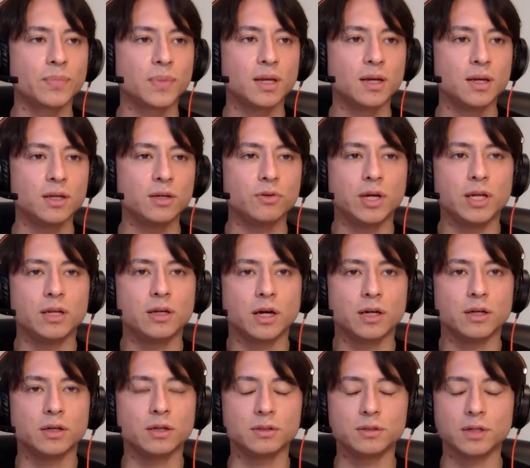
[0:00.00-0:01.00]
any
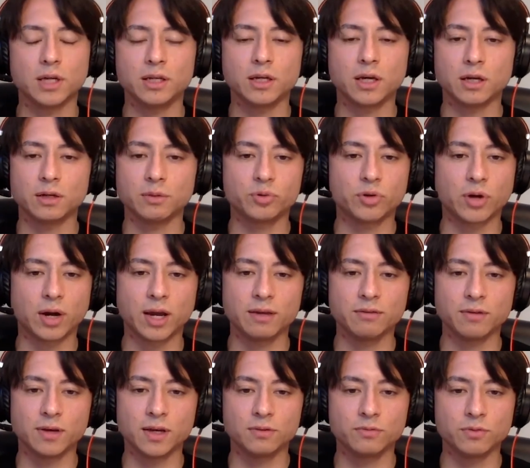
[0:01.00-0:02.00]
kind of
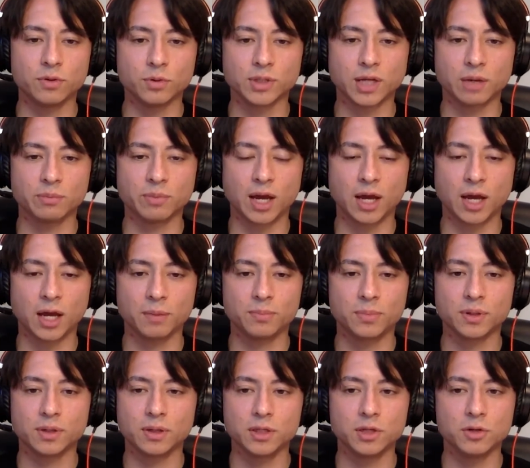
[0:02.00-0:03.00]
private real-time app
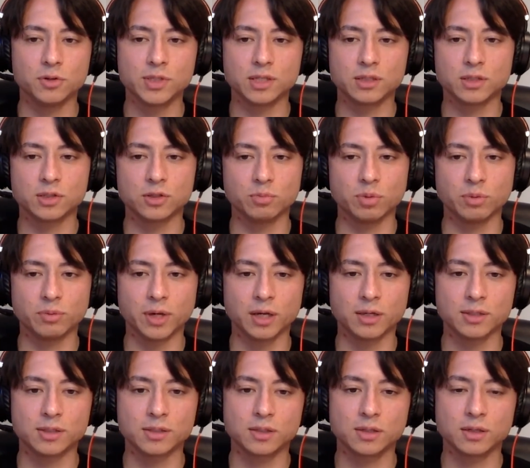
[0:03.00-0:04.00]
using
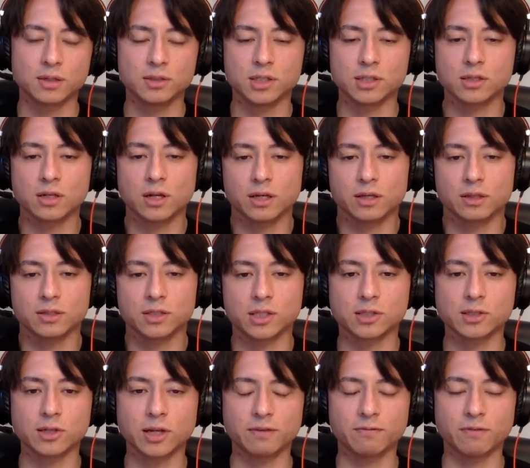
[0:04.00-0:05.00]
Supabase, just like
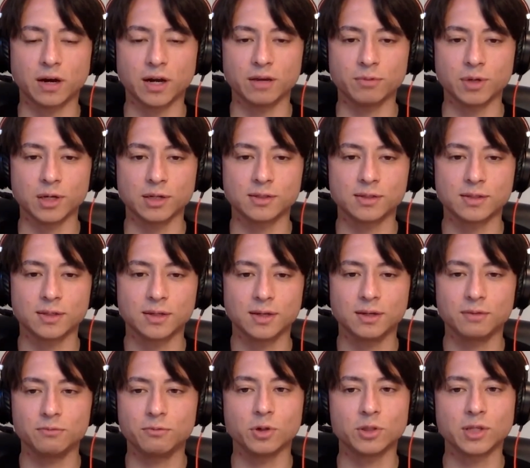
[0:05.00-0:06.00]
Firebase.
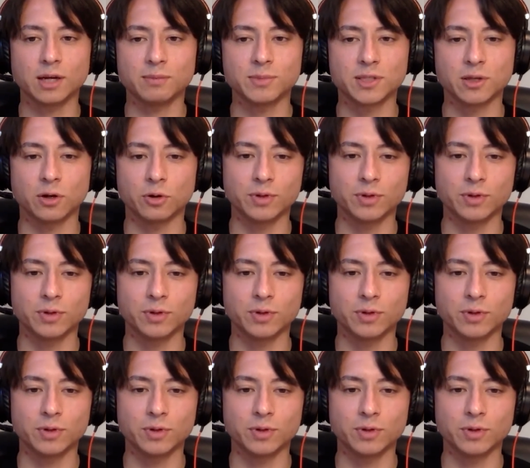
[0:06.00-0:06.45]
Real-time is already